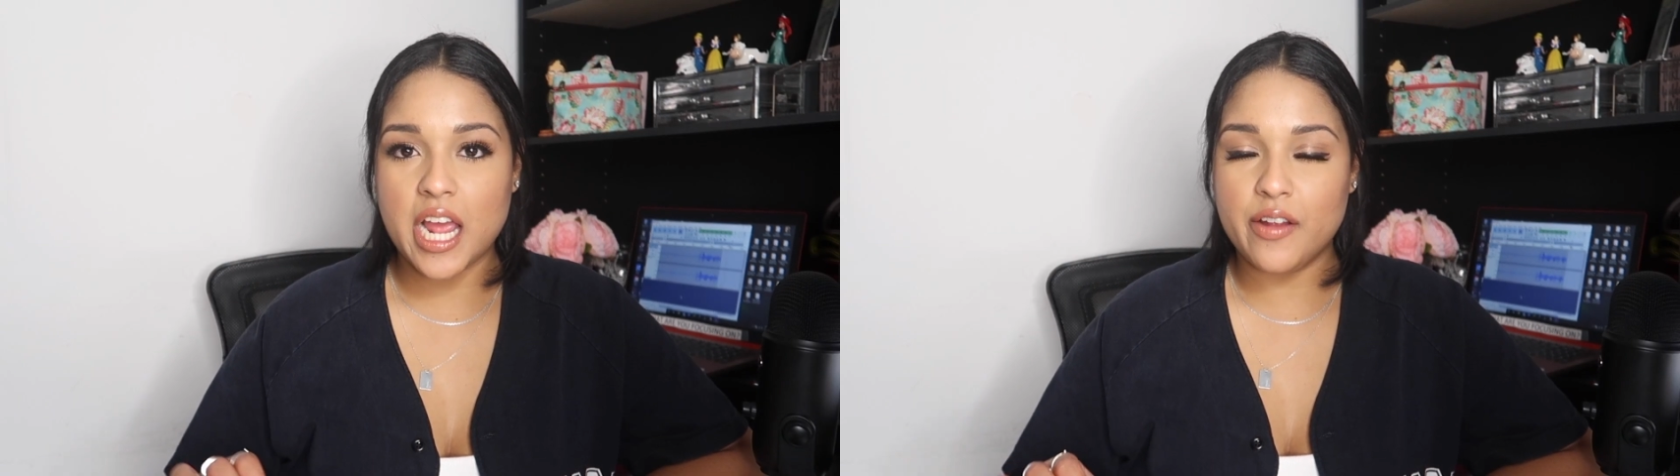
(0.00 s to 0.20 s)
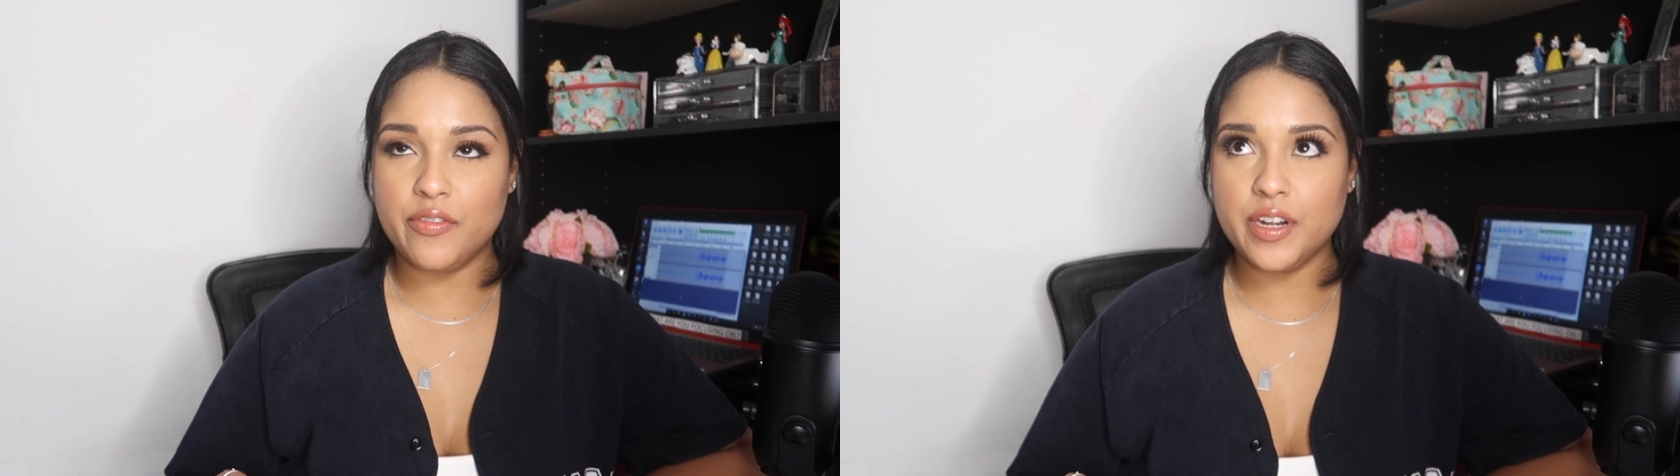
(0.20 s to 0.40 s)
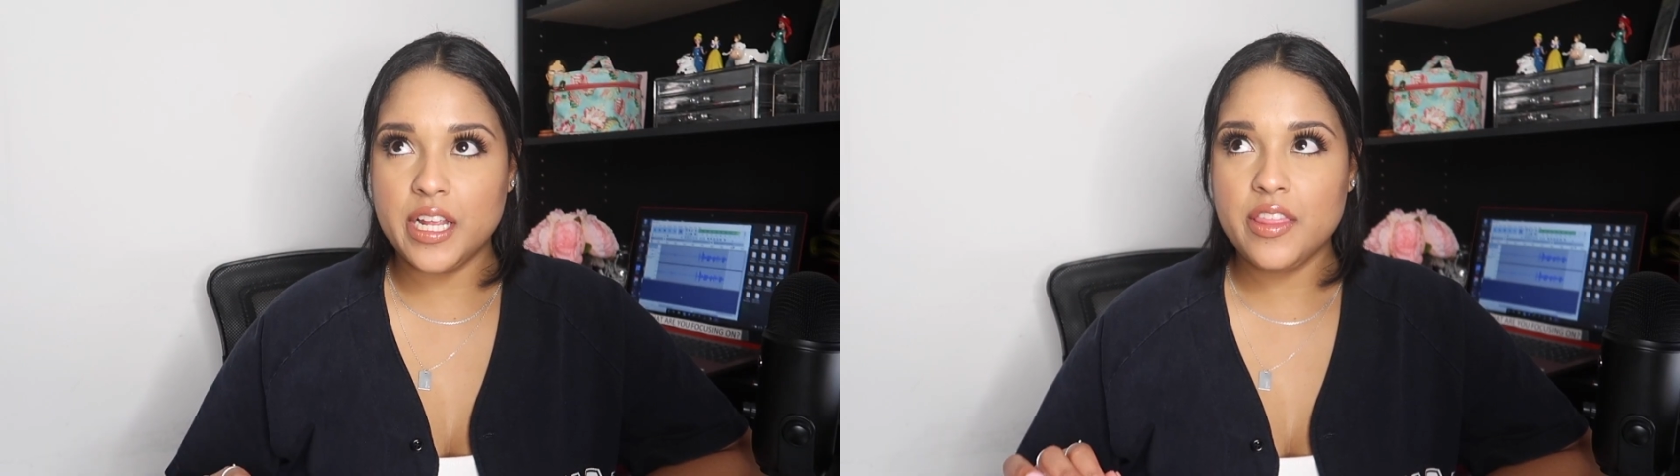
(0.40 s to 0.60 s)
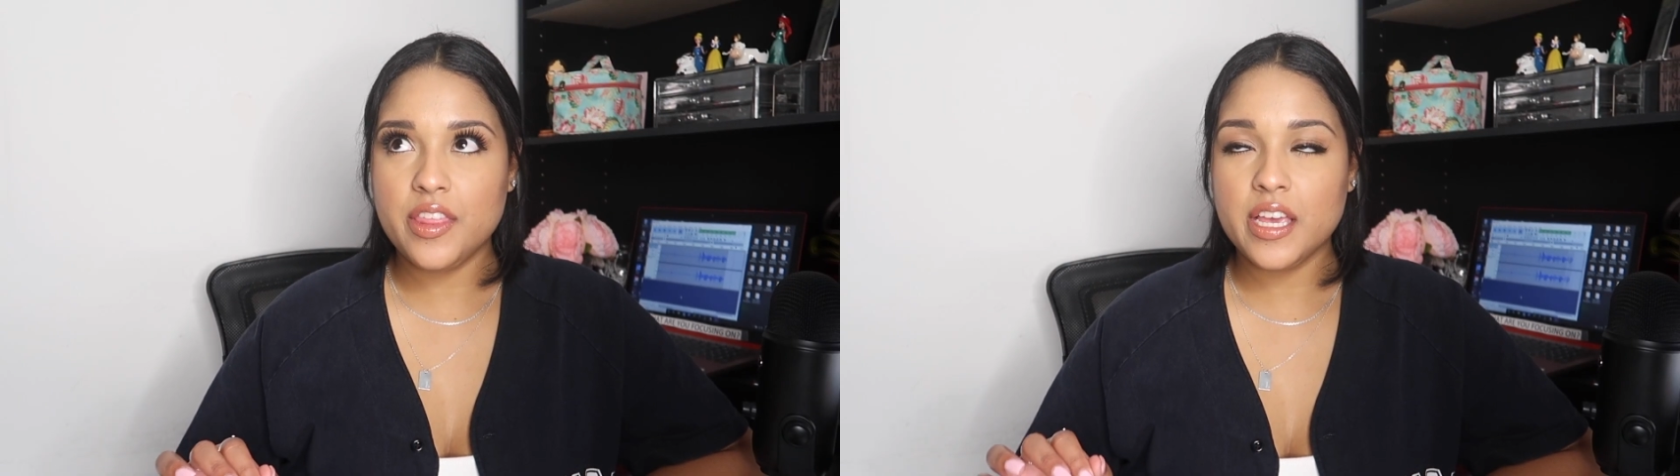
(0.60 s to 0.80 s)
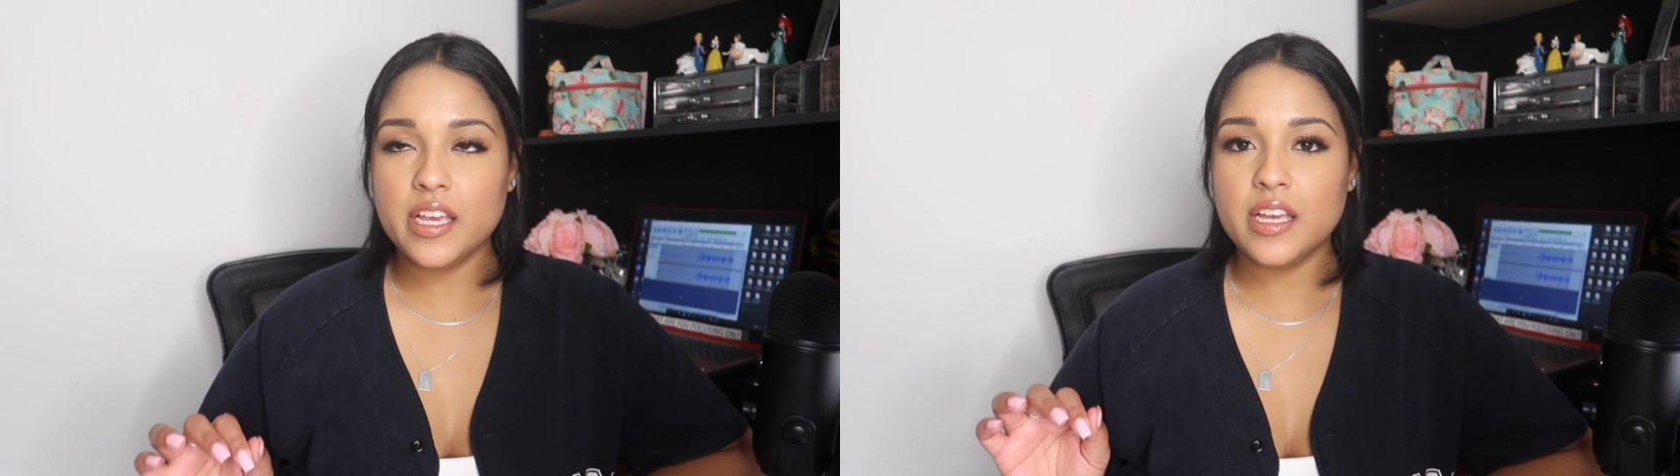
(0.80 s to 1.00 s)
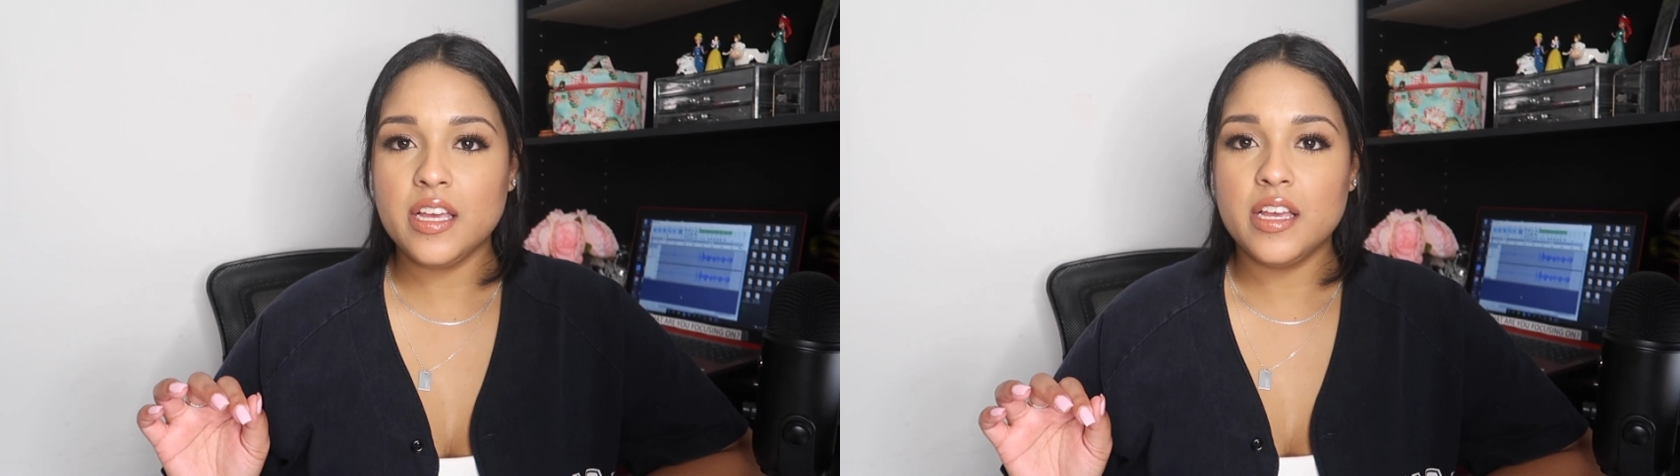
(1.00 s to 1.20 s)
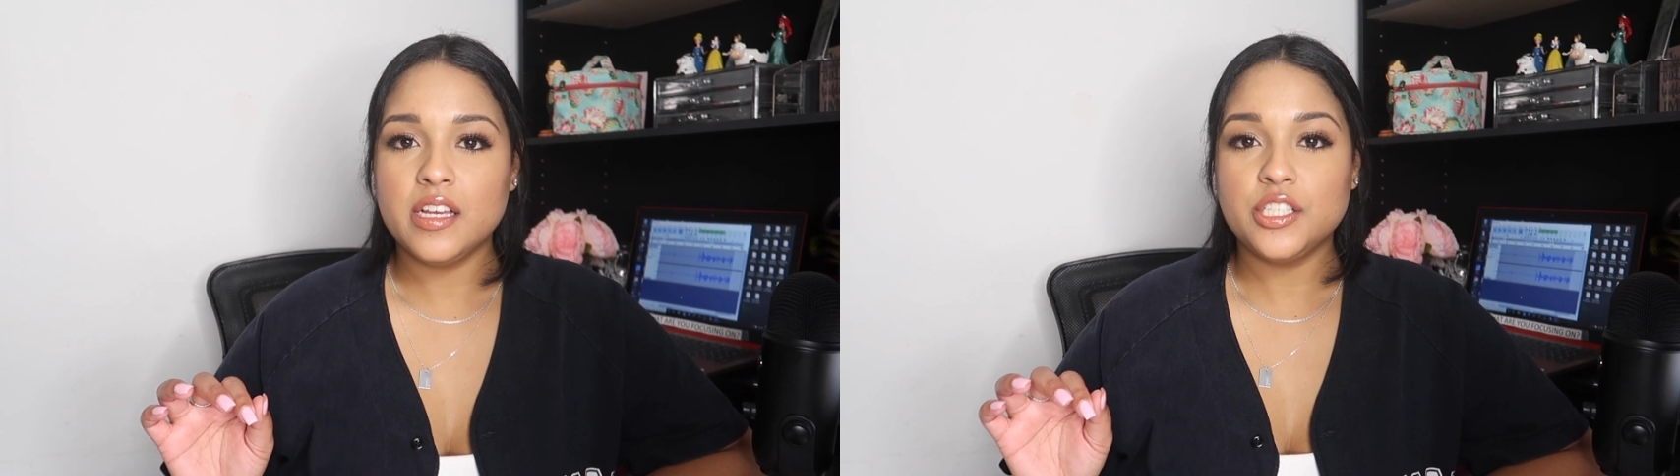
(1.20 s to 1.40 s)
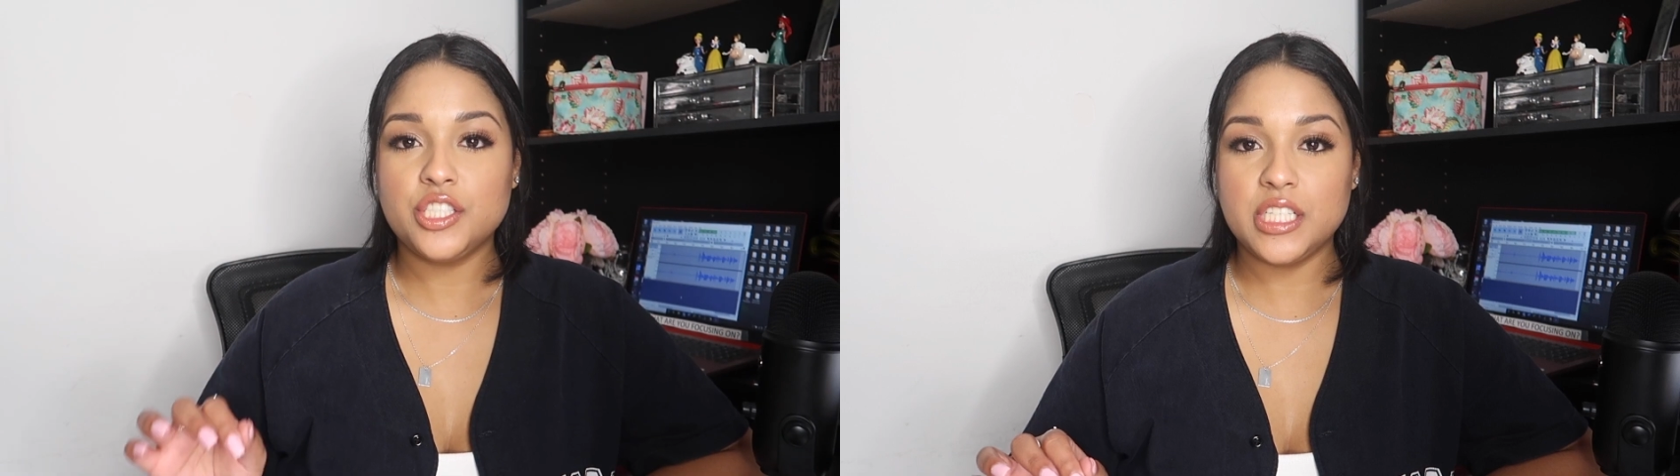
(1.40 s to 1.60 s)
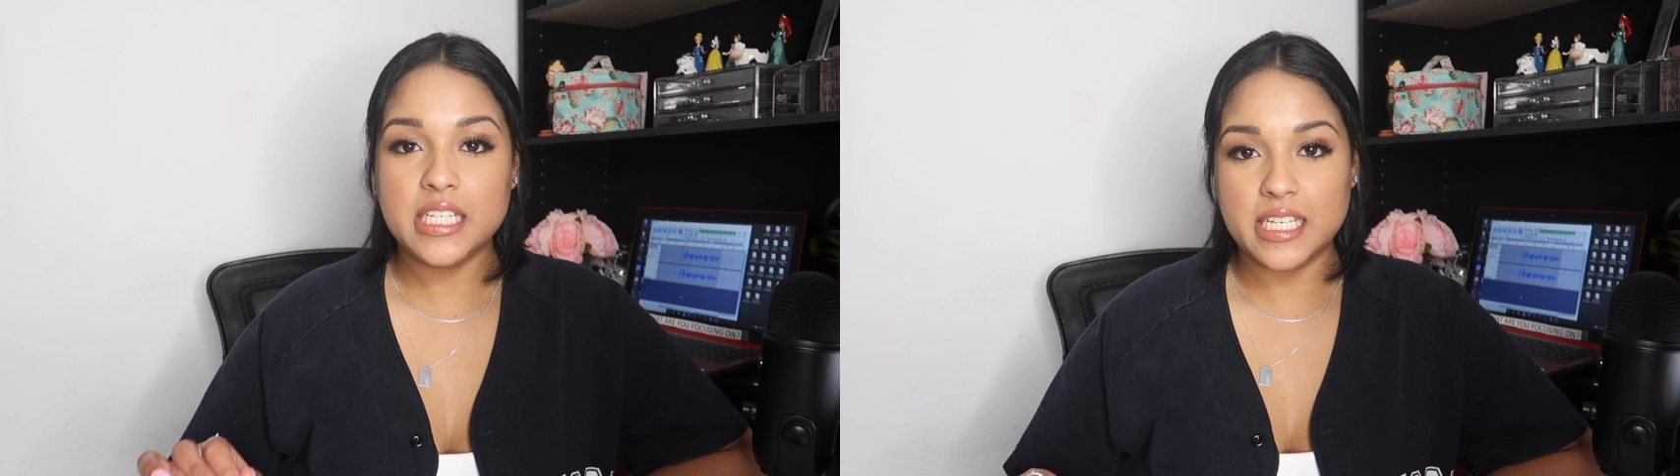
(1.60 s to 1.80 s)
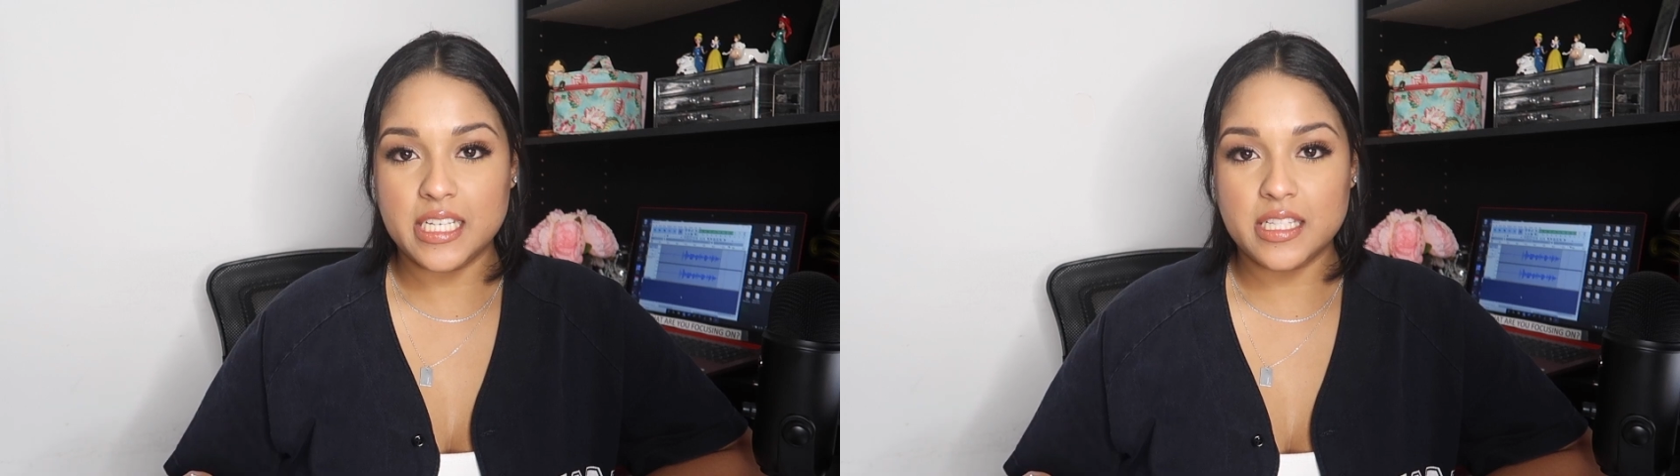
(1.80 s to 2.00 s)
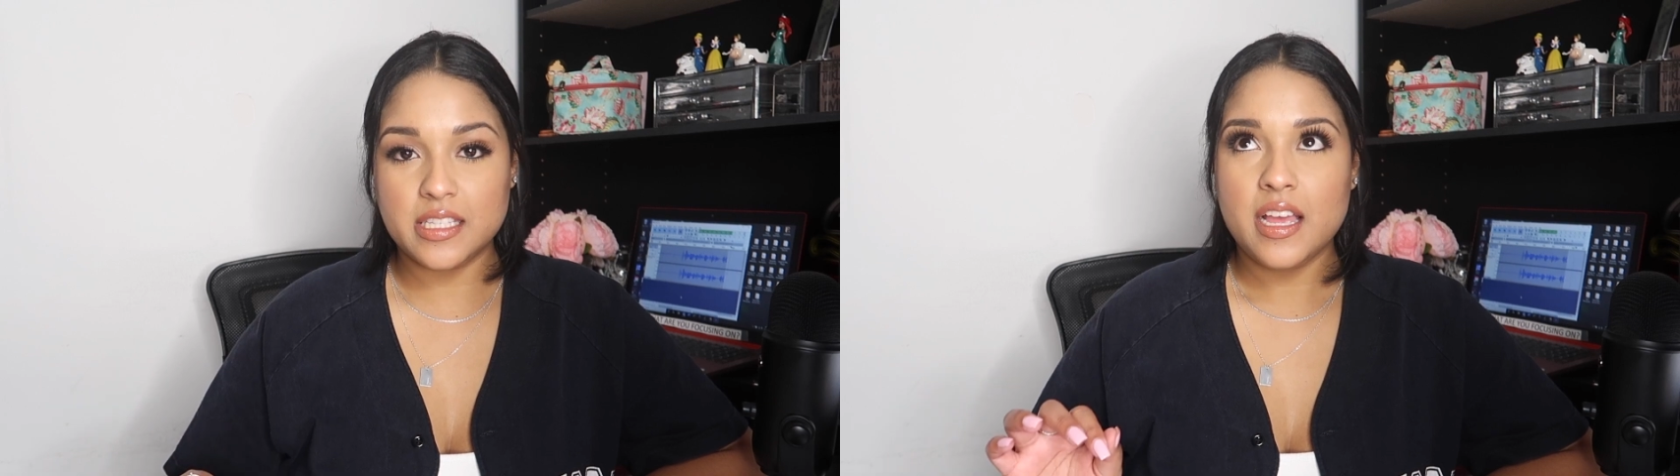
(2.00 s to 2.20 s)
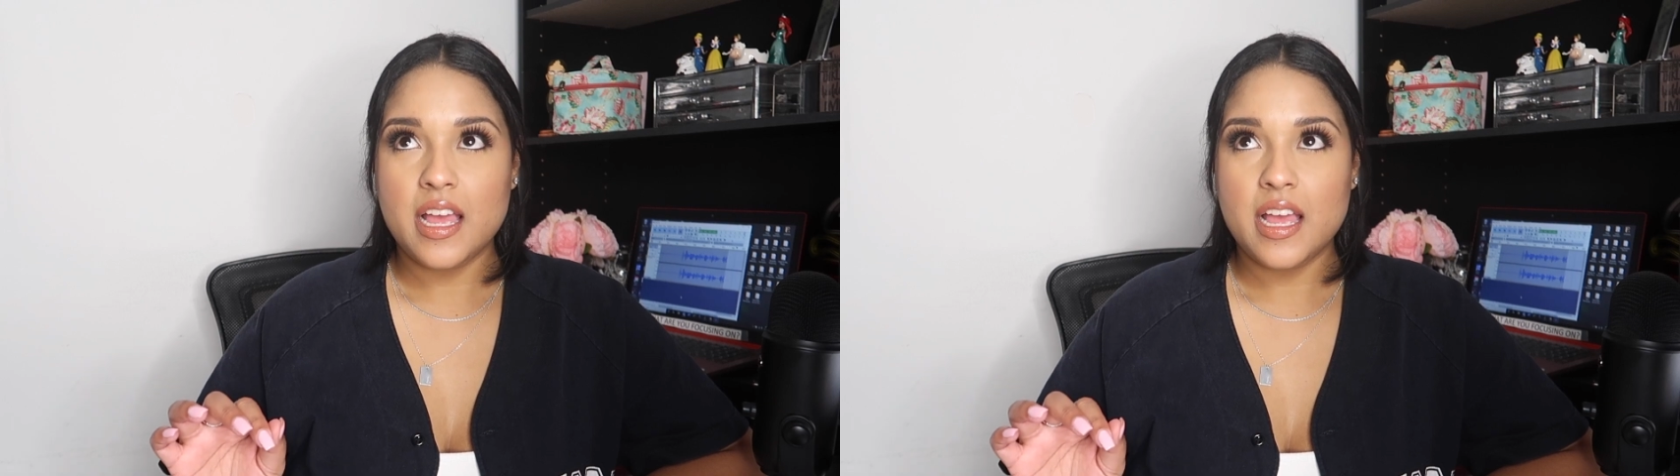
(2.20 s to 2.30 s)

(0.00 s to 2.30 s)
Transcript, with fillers: everything she eats.